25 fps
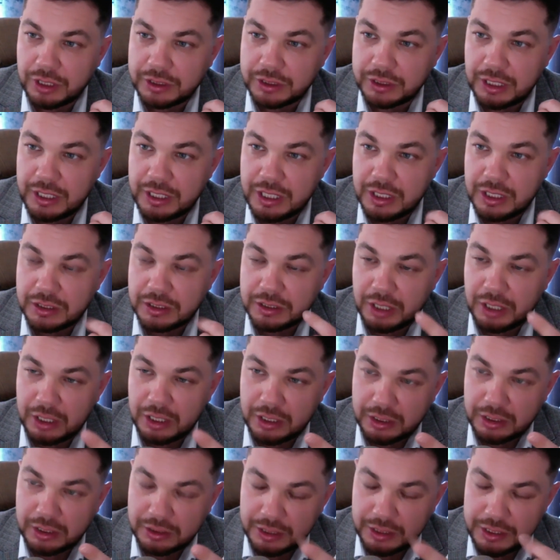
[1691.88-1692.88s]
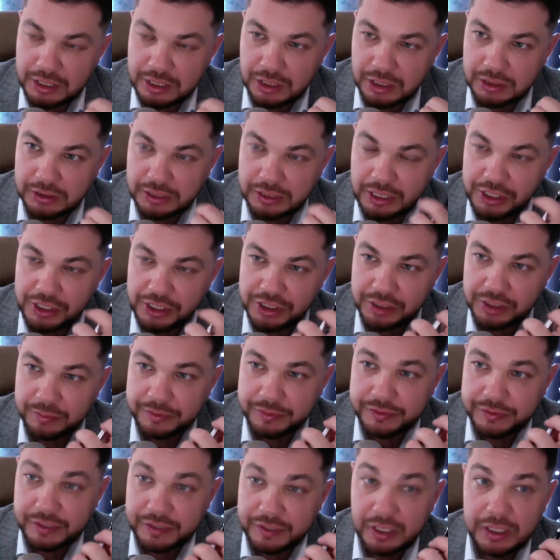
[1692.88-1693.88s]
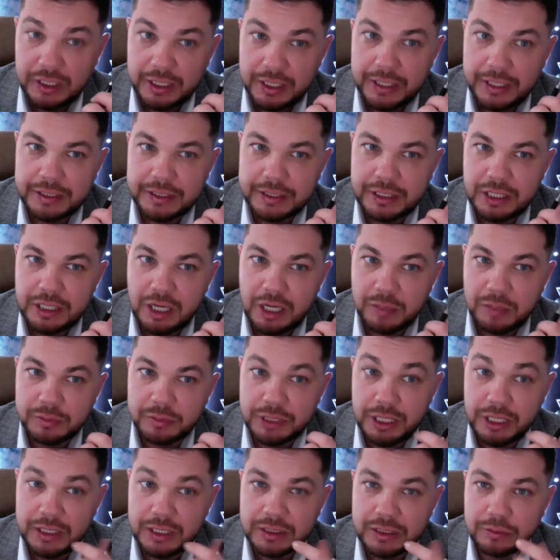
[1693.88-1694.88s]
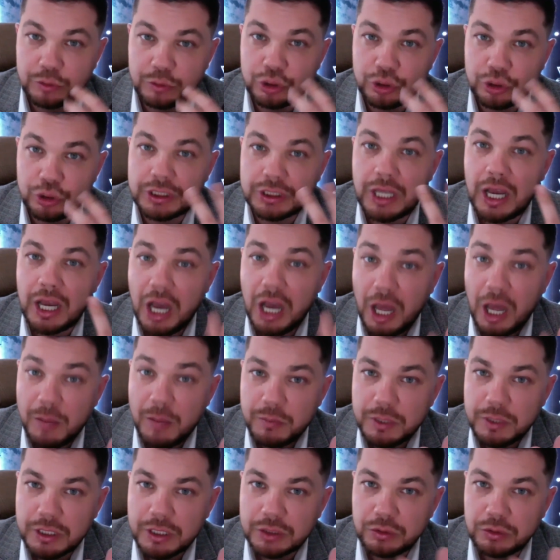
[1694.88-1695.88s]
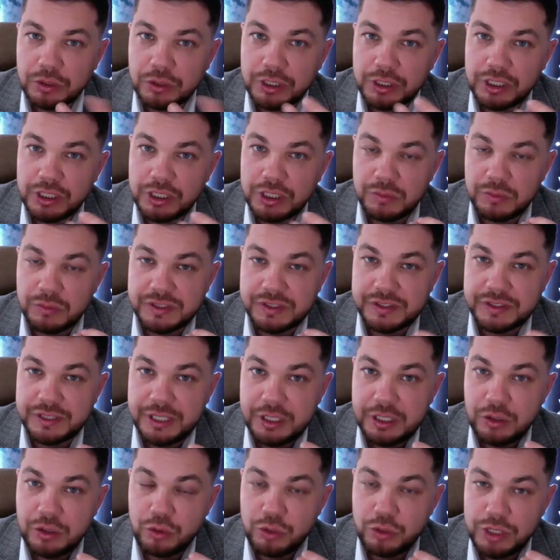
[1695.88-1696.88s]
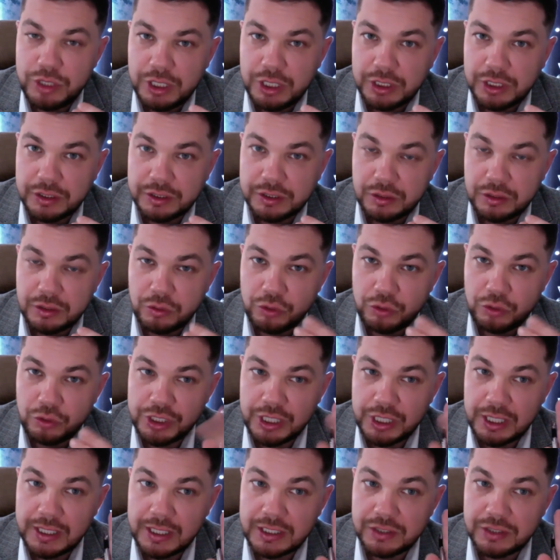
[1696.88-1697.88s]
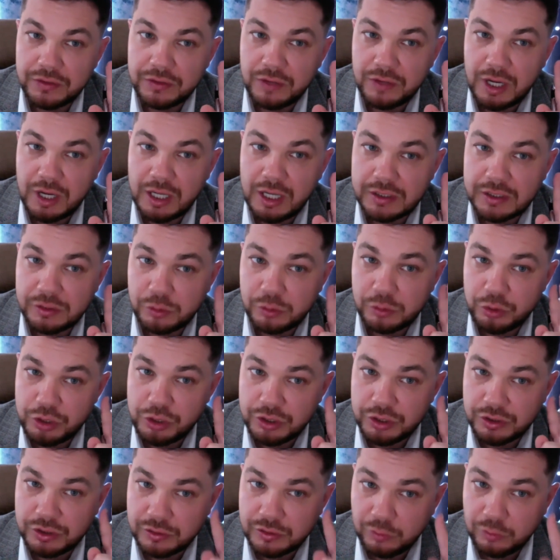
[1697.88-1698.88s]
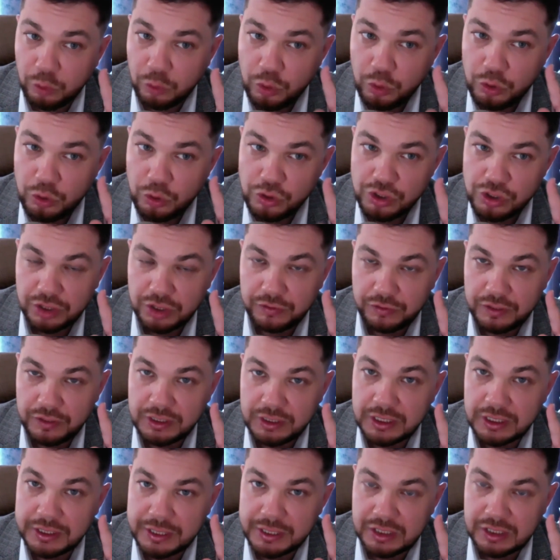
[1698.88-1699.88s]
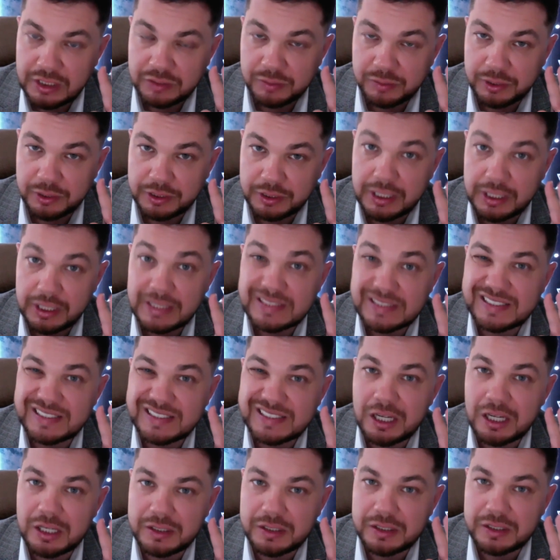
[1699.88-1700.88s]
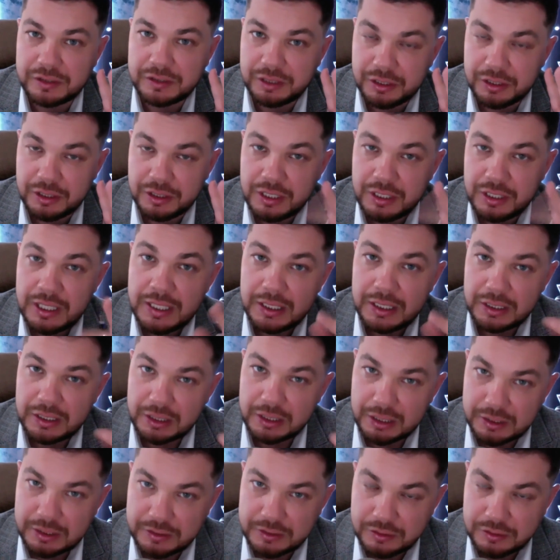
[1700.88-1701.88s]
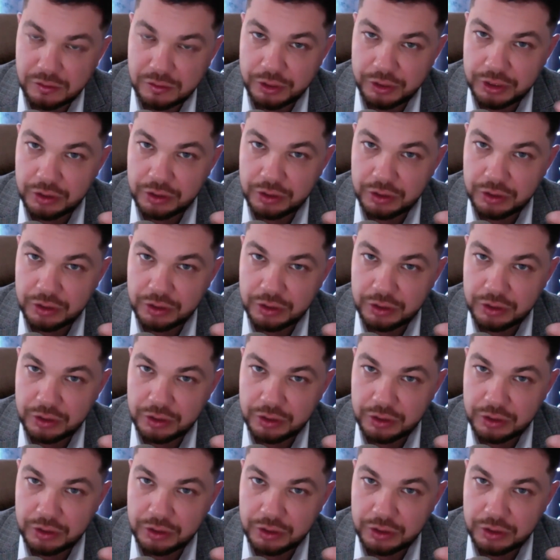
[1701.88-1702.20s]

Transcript: Well, as Tatiana wrote, it's going to be a hub showcasing already two existing types of transportation, high-speed transportation too,